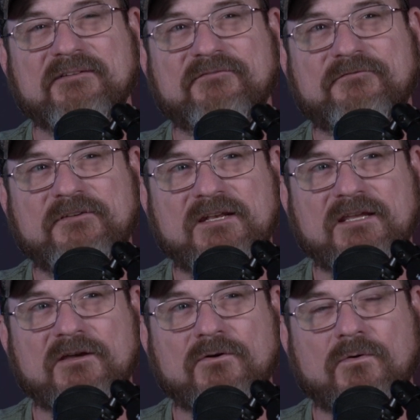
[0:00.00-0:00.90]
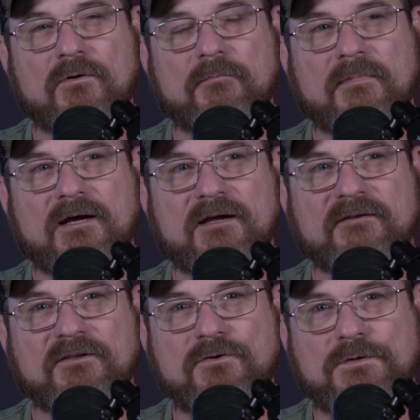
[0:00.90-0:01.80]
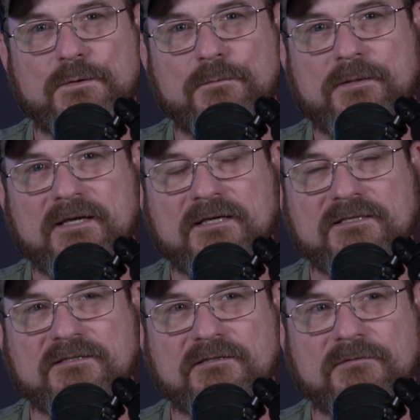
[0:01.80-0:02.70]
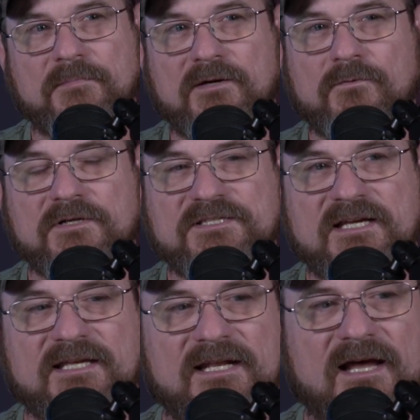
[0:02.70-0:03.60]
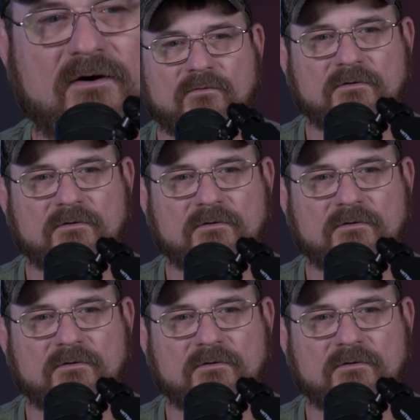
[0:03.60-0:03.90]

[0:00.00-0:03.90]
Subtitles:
a video on my YouTube page, and you might want to check it out,